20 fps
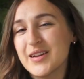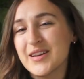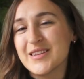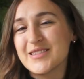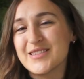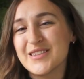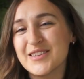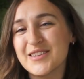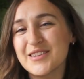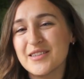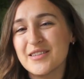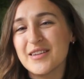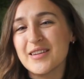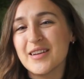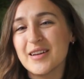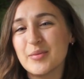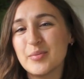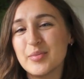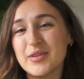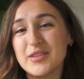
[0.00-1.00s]
kids are
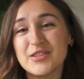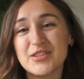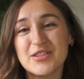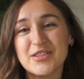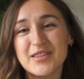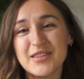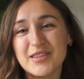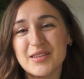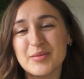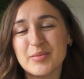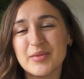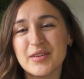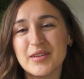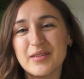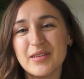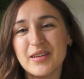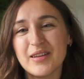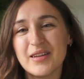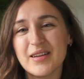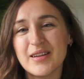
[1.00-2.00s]
growing up it's just going to be a
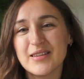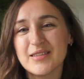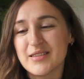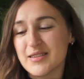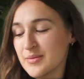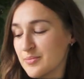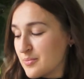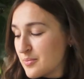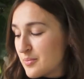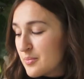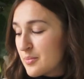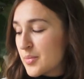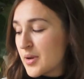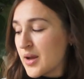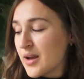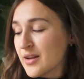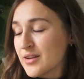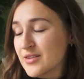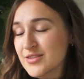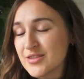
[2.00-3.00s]
really nice
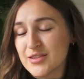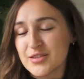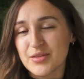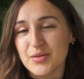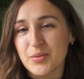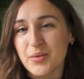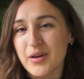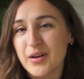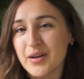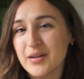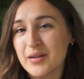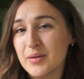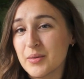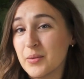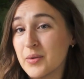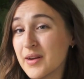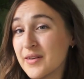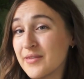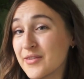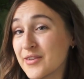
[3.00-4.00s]
bag just to wear
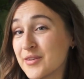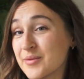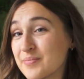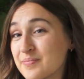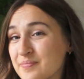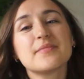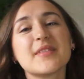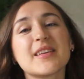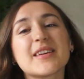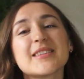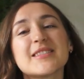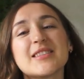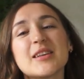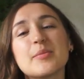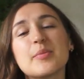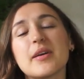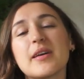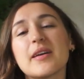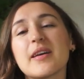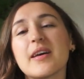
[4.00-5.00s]
whatever. Next
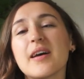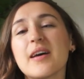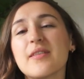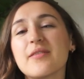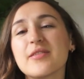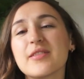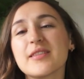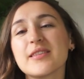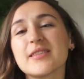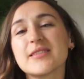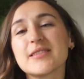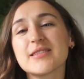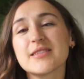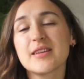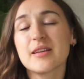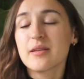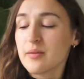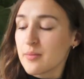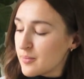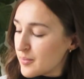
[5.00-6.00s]
up I have this
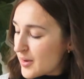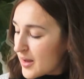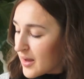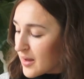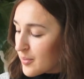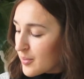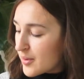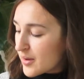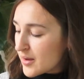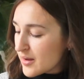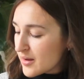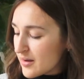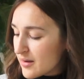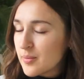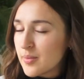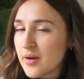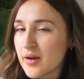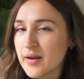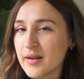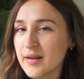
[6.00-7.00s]
backpack. I
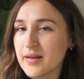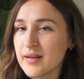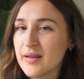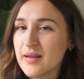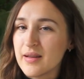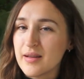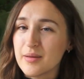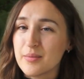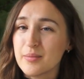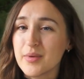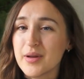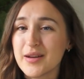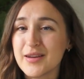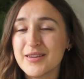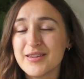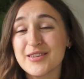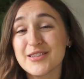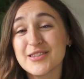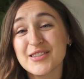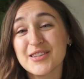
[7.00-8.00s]
bought it many
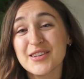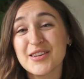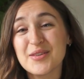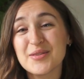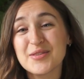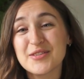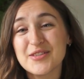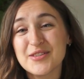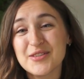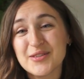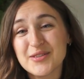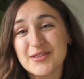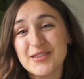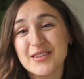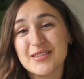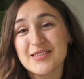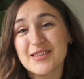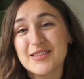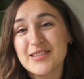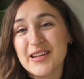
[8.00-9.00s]
years ago to use
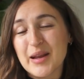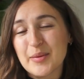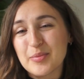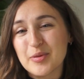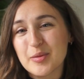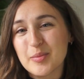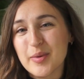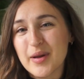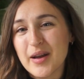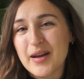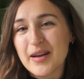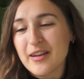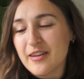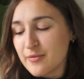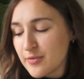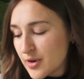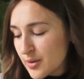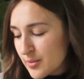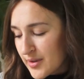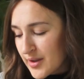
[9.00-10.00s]
as a diaper bag.
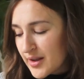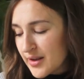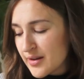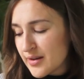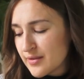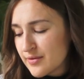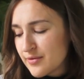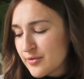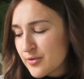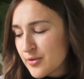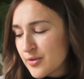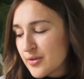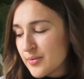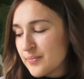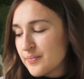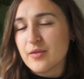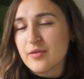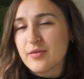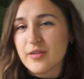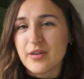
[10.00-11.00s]
I've probably had it for
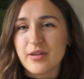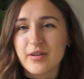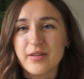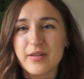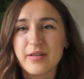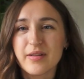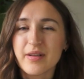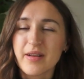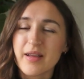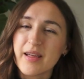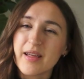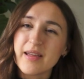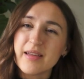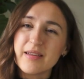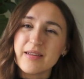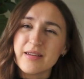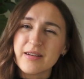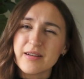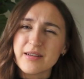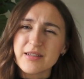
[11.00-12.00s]
over
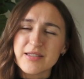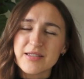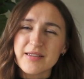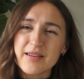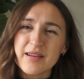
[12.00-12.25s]
eight years